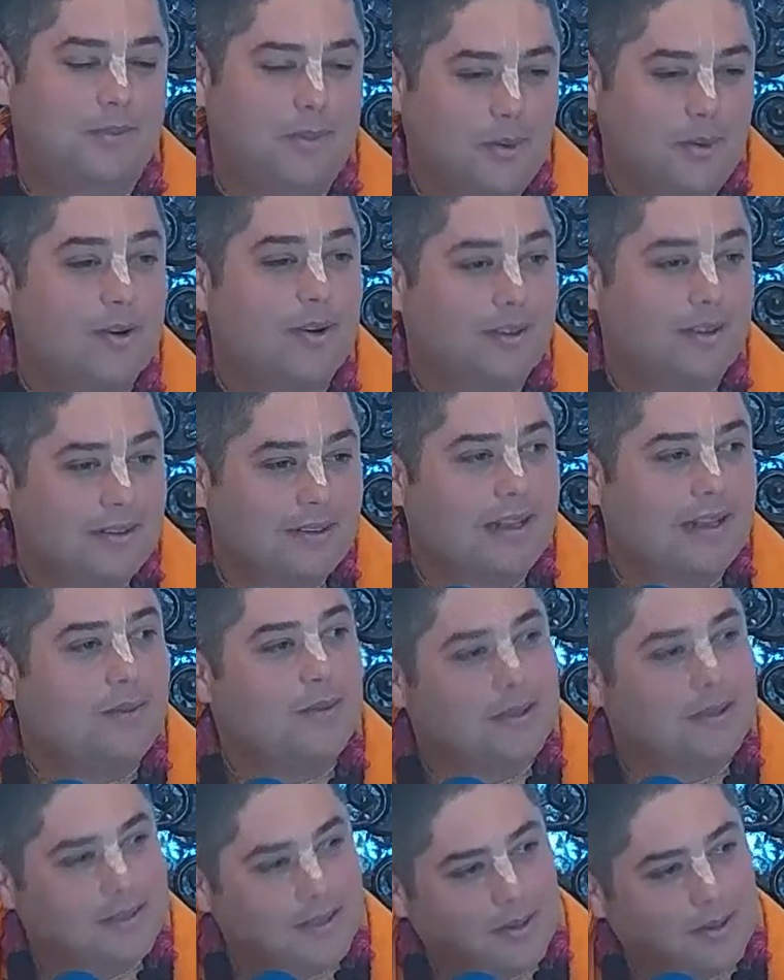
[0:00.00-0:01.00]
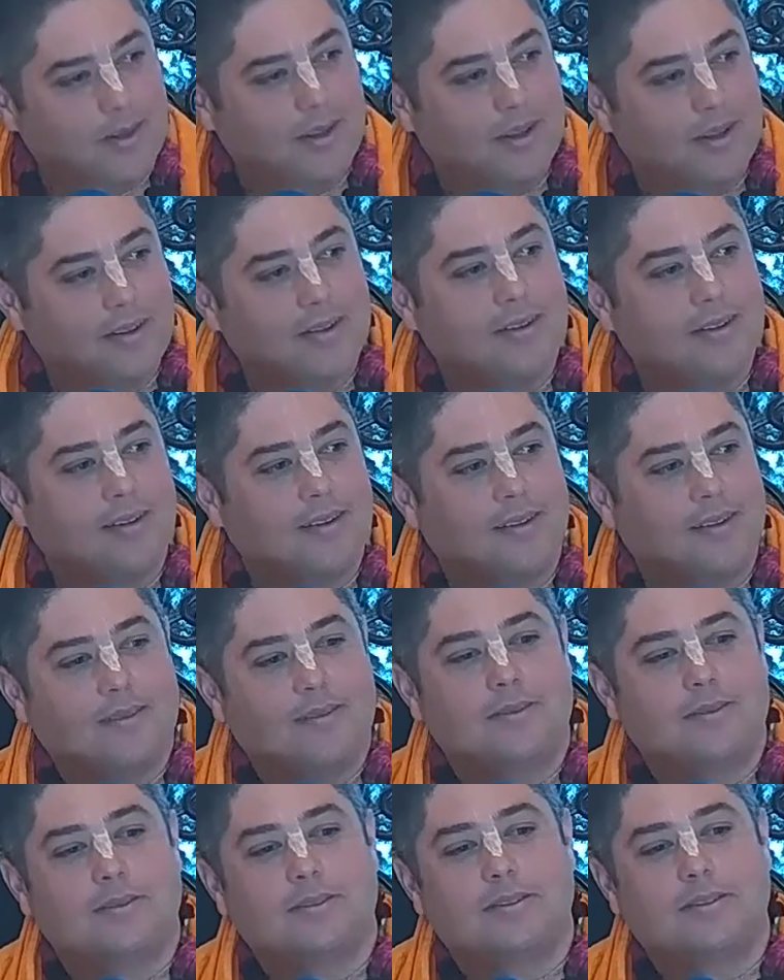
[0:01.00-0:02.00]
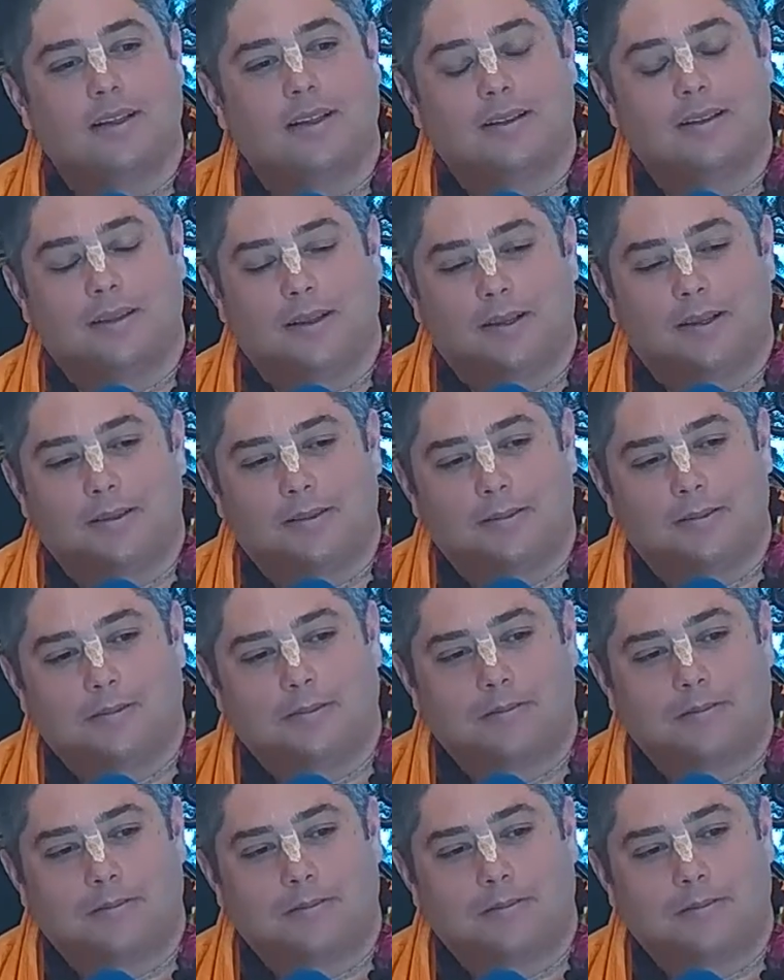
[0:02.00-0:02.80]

and they'll be real demons, and it'll be, you know, just like that.